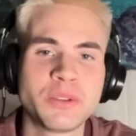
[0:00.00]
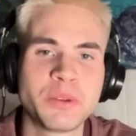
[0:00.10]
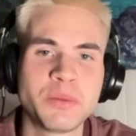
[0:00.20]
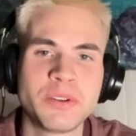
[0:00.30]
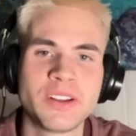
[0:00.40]
of the
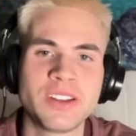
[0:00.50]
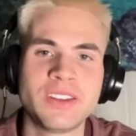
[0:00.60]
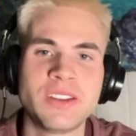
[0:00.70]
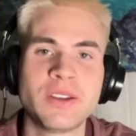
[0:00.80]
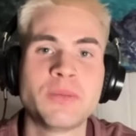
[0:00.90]
people are
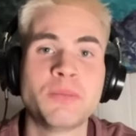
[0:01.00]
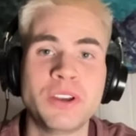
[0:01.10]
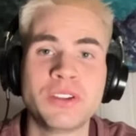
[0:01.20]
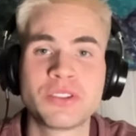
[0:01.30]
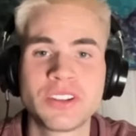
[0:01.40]
in the
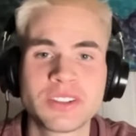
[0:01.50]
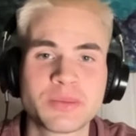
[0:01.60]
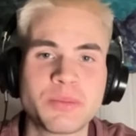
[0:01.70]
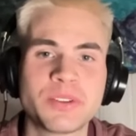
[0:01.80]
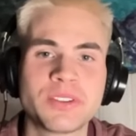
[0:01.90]

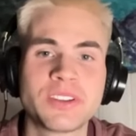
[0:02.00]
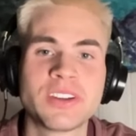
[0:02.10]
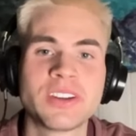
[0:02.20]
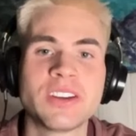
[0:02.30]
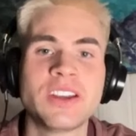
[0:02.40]
matrix,
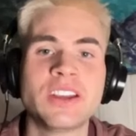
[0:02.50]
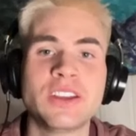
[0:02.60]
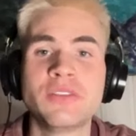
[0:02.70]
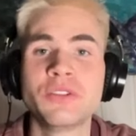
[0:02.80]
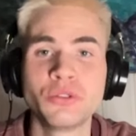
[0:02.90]
but
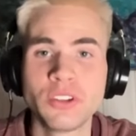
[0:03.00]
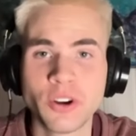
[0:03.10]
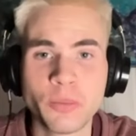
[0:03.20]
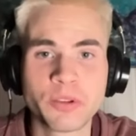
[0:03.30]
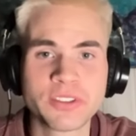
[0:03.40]
if you do
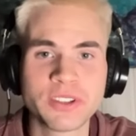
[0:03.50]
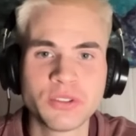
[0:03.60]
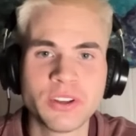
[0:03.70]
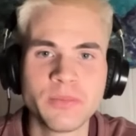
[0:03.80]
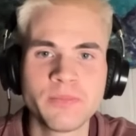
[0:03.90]
the
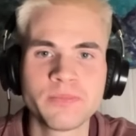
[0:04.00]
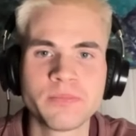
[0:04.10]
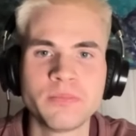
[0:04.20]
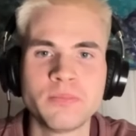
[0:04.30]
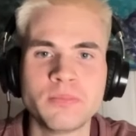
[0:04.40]
opposite to them,
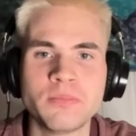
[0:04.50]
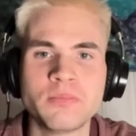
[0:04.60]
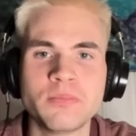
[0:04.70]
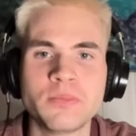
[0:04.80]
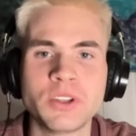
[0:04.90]

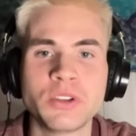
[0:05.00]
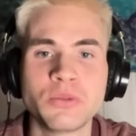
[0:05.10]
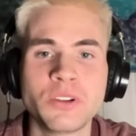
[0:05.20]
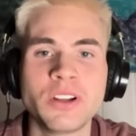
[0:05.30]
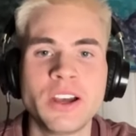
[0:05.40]

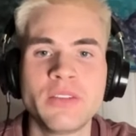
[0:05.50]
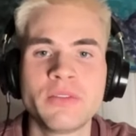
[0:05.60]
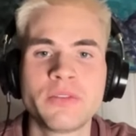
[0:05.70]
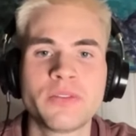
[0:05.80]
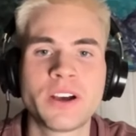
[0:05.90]
you will
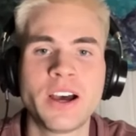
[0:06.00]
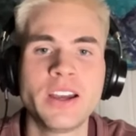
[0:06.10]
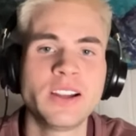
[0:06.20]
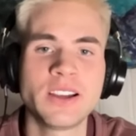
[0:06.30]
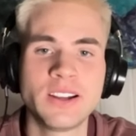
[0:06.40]
have
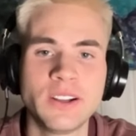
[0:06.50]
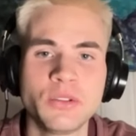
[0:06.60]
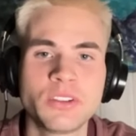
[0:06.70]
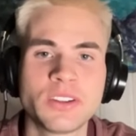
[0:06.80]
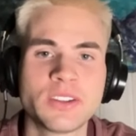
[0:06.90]
high
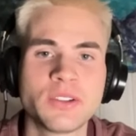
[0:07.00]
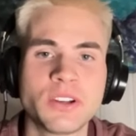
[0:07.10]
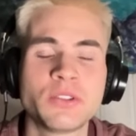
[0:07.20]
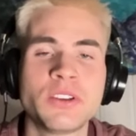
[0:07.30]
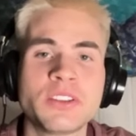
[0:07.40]
likelihood that
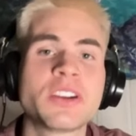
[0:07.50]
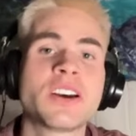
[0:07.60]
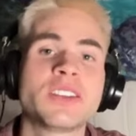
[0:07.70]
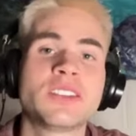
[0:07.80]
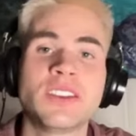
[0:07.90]
you are doing the
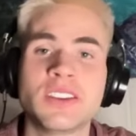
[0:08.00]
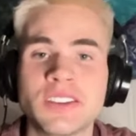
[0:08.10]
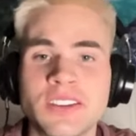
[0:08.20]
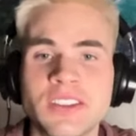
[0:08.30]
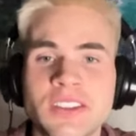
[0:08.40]
right thing.